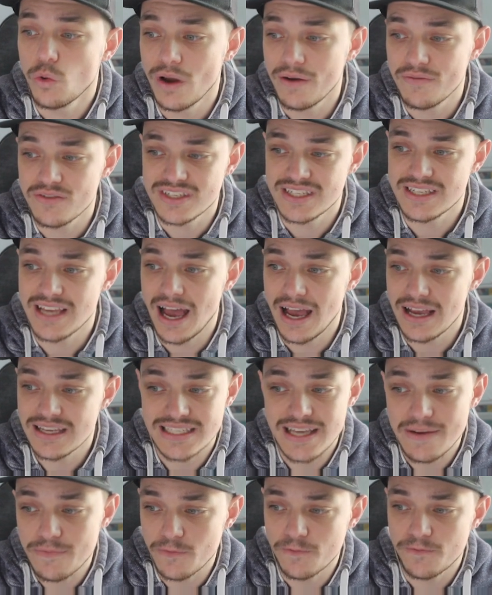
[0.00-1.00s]
We have a
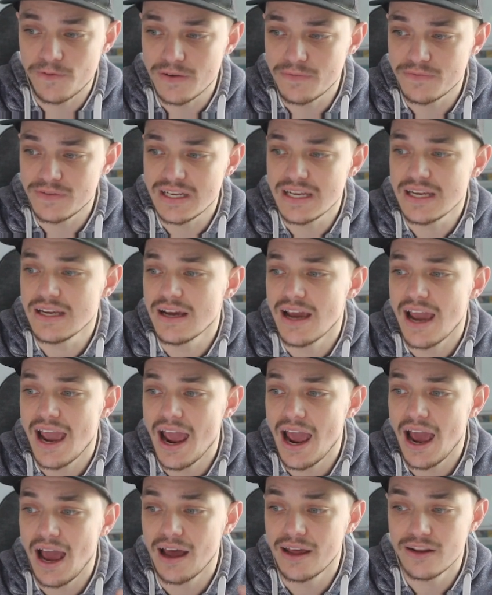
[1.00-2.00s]
750,
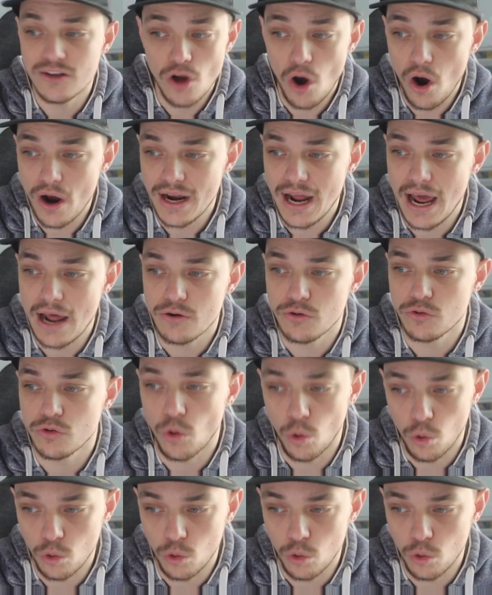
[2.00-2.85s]
900.